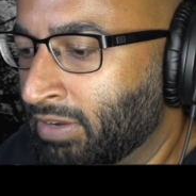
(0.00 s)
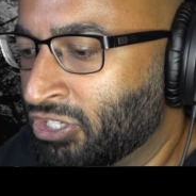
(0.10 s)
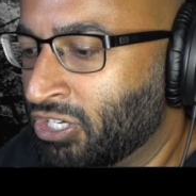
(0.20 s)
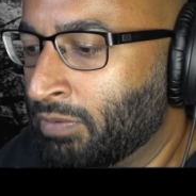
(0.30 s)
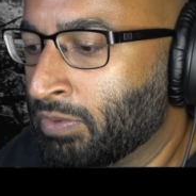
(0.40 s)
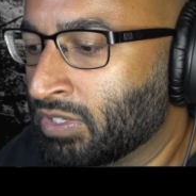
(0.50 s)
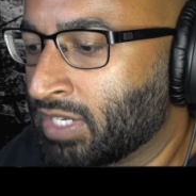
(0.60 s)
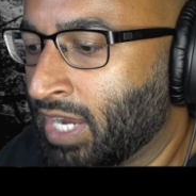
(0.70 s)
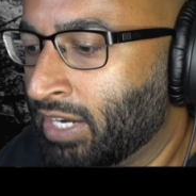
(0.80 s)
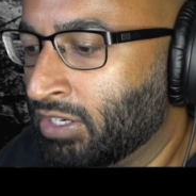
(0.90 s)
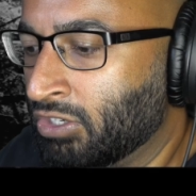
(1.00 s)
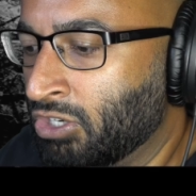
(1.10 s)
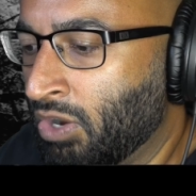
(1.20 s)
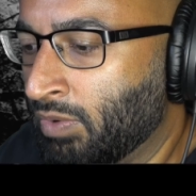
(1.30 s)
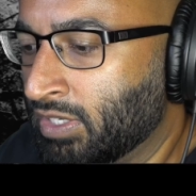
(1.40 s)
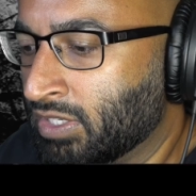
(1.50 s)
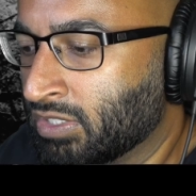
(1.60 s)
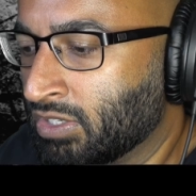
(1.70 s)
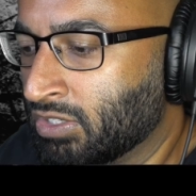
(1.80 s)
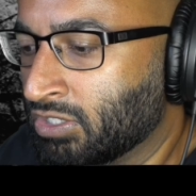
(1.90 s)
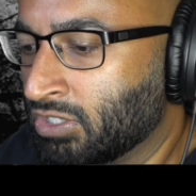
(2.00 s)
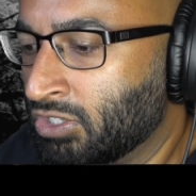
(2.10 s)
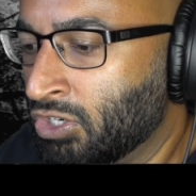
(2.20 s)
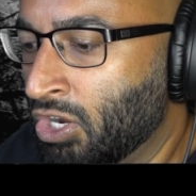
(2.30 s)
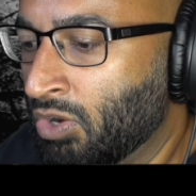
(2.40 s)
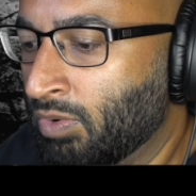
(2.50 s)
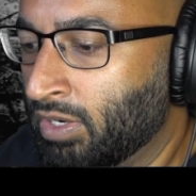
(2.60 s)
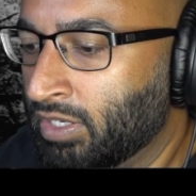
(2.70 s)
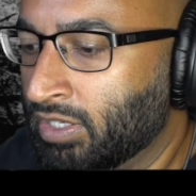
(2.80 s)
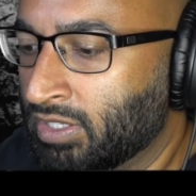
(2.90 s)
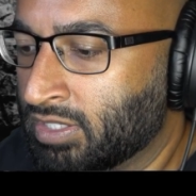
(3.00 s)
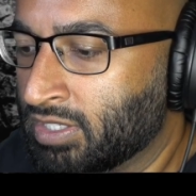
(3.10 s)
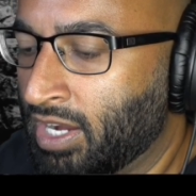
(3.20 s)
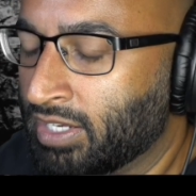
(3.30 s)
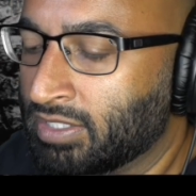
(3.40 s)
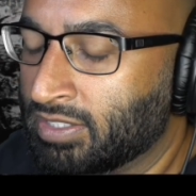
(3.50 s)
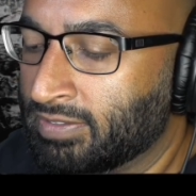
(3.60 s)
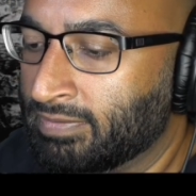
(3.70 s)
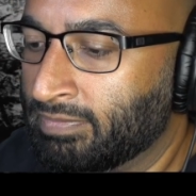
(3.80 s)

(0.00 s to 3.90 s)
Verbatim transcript: My sheep were scattered. No one searched, no one sought.